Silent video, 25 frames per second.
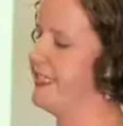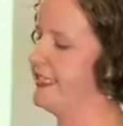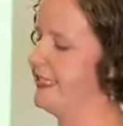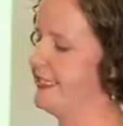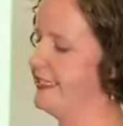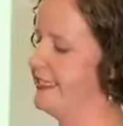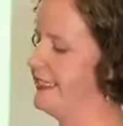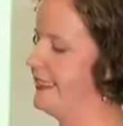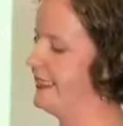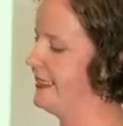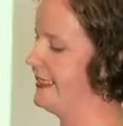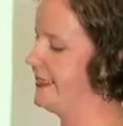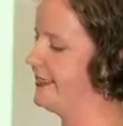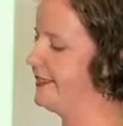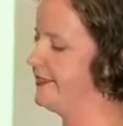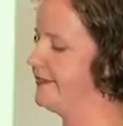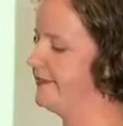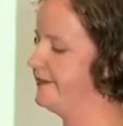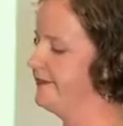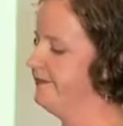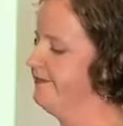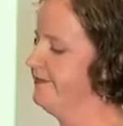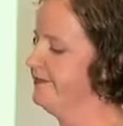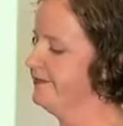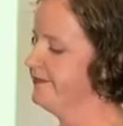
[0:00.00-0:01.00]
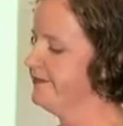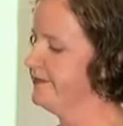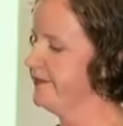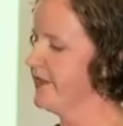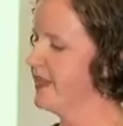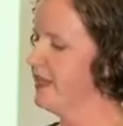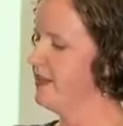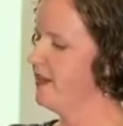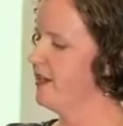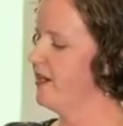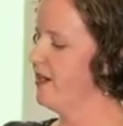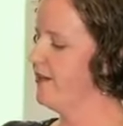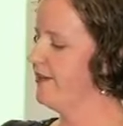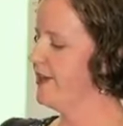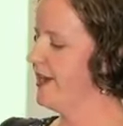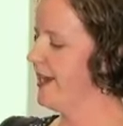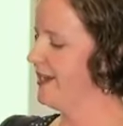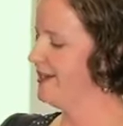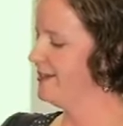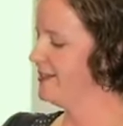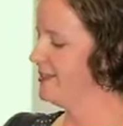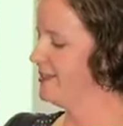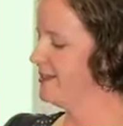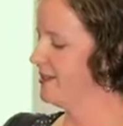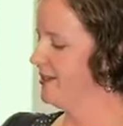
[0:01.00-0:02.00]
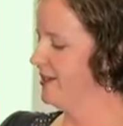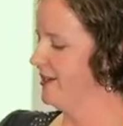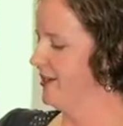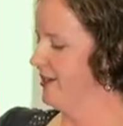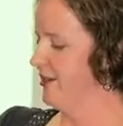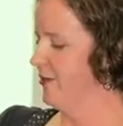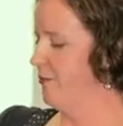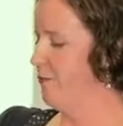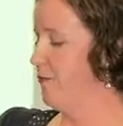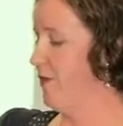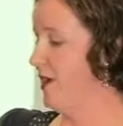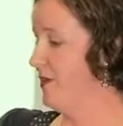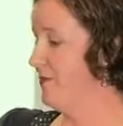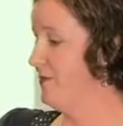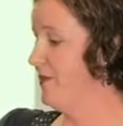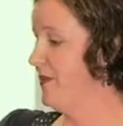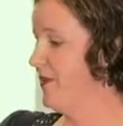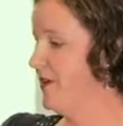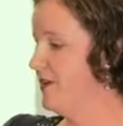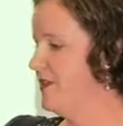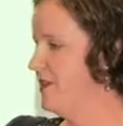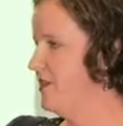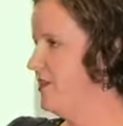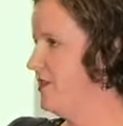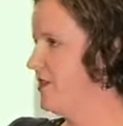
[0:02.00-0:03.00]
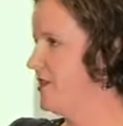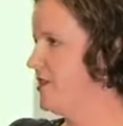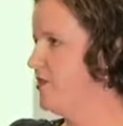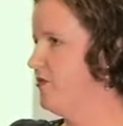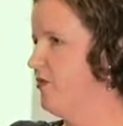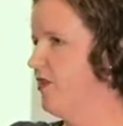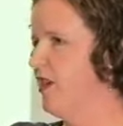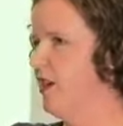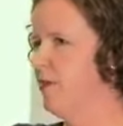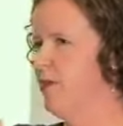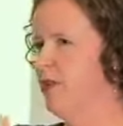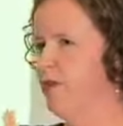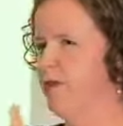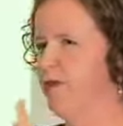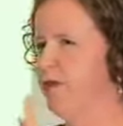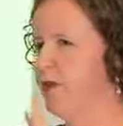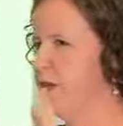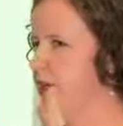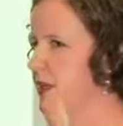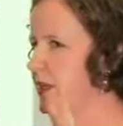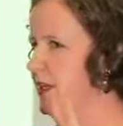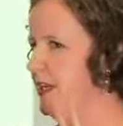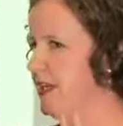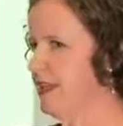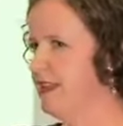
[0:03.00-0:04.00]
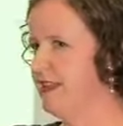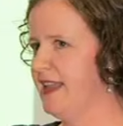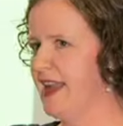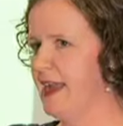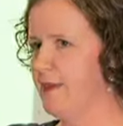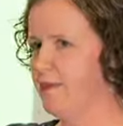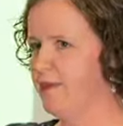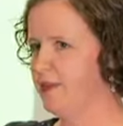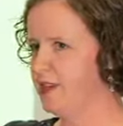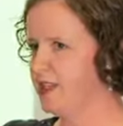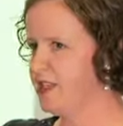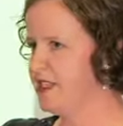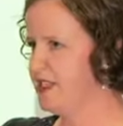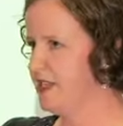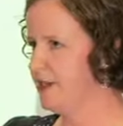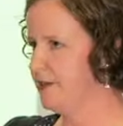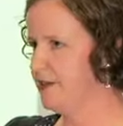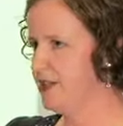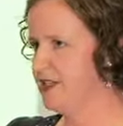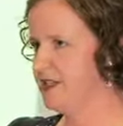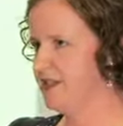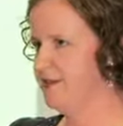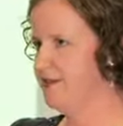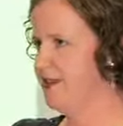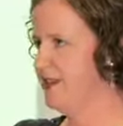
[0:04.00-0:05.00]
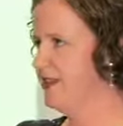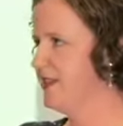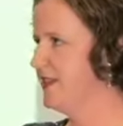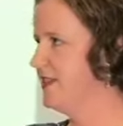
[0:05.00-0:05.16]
Doesn't exist. I've had one person describe a really elaborate series of